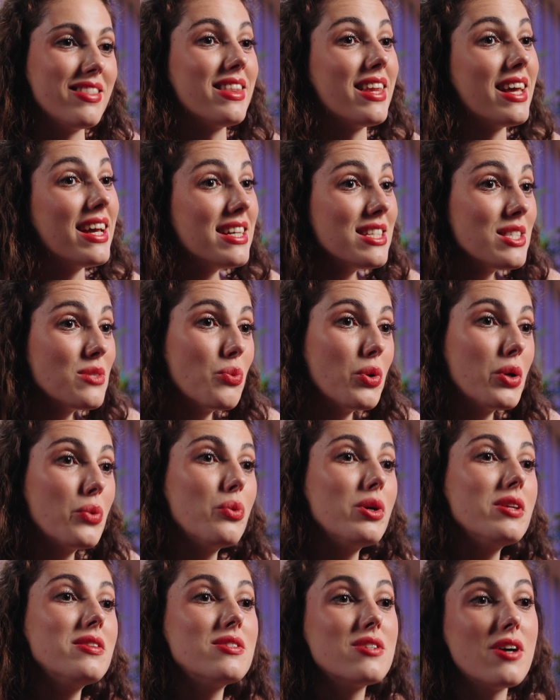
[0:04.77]
That's what
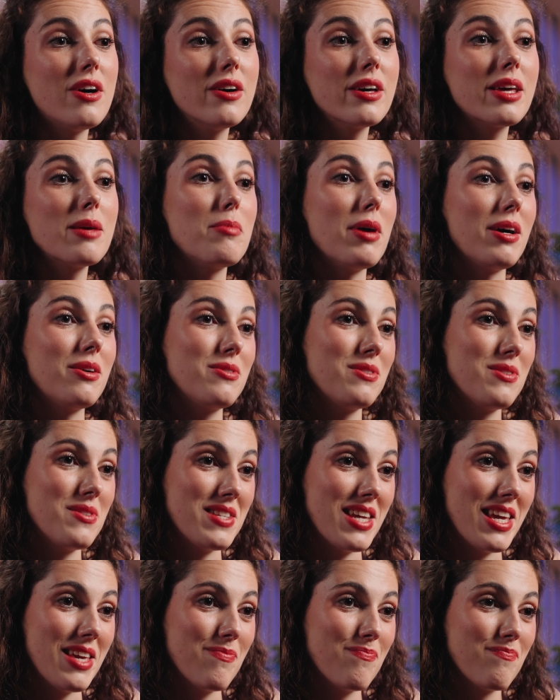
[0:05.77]
we talk about
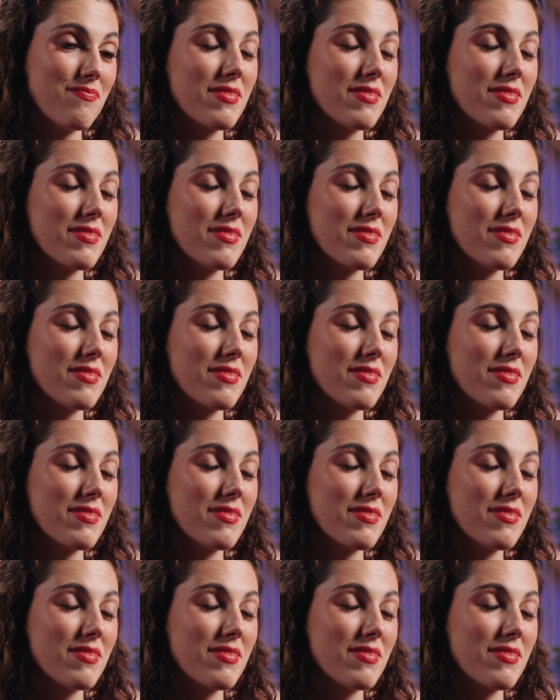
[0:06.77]
today.